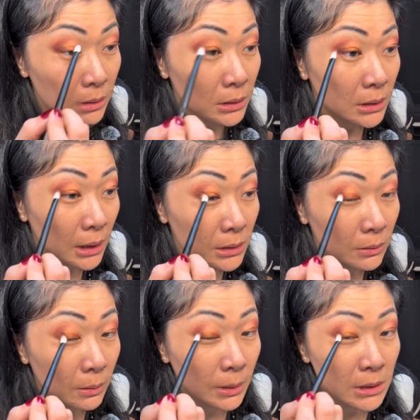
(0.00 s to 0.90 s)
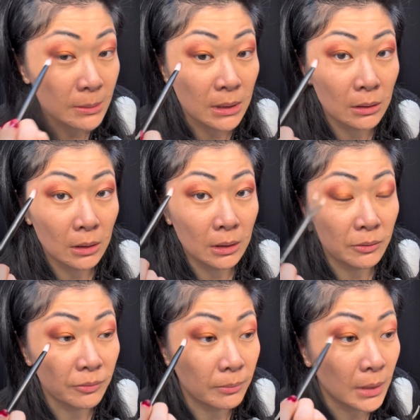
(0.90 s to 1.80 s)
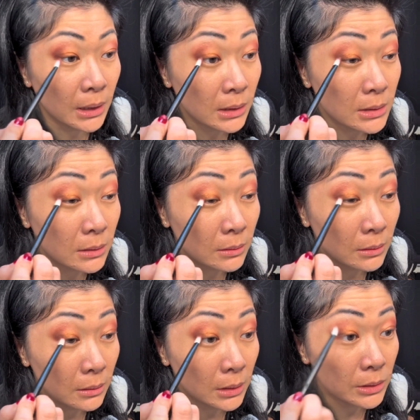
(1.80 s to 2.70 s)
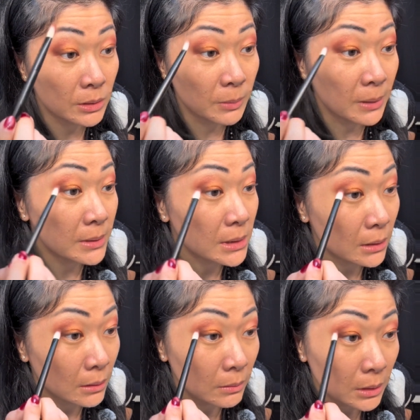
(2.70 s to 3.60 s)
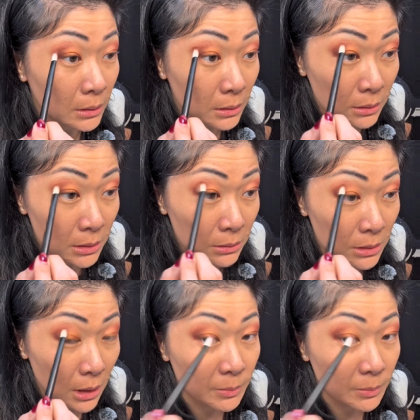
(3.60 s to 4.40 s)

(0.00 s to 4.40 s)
She actually reminds me a lot of my cousin. I used to babysit her when she was young.